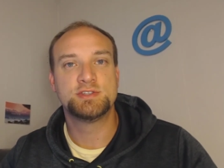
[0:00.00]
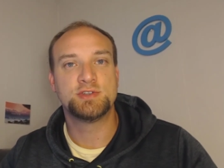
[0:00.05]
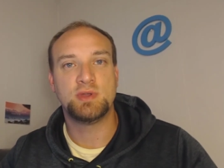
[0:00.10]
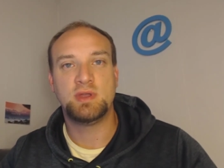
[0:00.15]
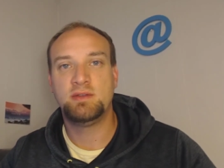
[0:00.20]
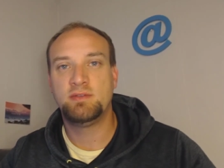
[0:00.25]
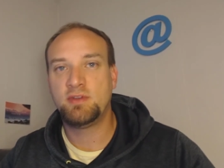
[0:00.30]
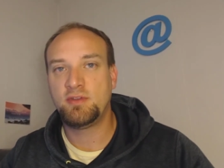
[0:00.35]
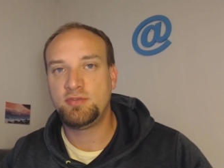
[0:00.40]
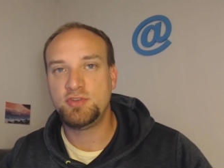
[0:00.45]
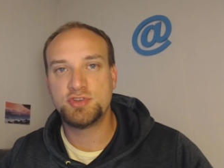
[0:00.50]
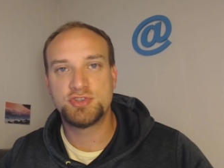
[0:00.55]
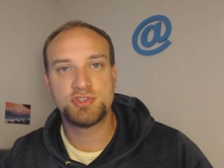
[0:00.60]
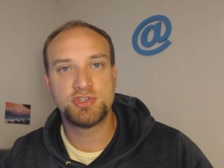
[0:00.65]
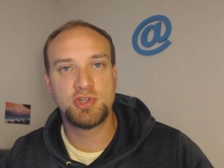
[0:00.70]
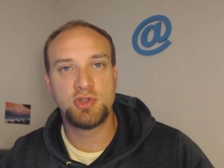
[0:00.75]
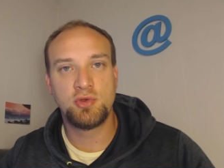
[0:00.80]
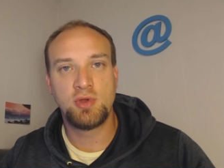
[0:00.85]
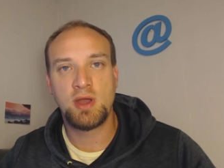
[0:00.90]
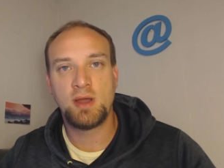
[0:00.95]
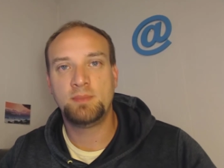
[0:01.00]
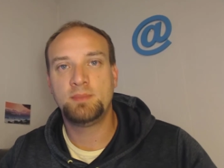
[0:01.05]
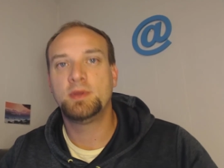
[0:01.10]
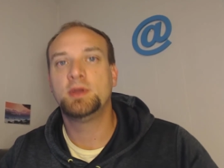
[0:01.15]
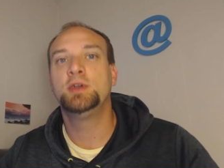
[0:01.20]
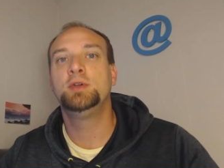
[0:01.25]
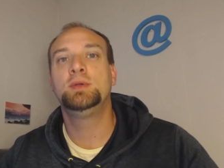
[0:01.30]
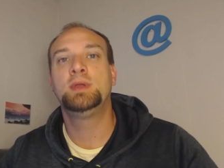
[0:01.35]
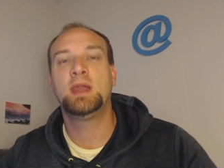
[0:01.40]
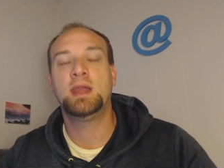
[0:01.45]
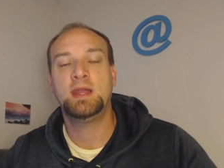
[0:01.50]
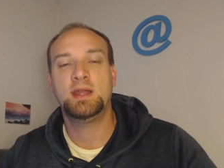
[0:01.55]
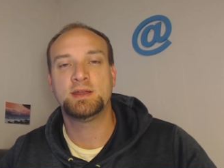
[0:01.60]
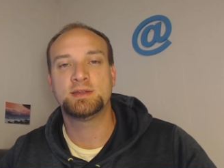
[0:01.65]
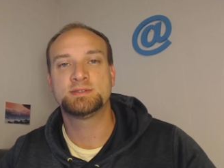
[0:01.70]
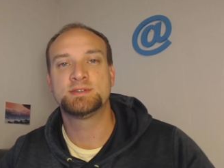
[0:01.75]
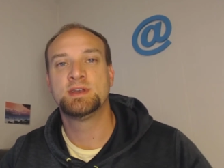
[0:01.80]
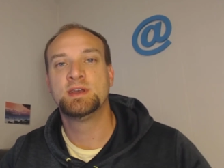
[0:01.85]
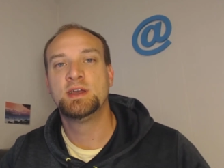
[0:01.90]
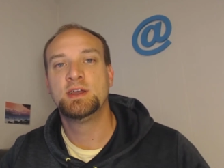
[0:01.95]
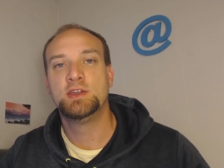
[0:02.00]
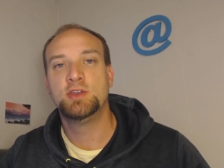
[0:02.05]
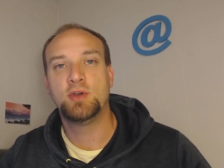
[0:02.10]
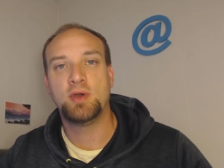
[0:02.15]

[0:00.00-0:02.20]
So even if you screw up, who cares?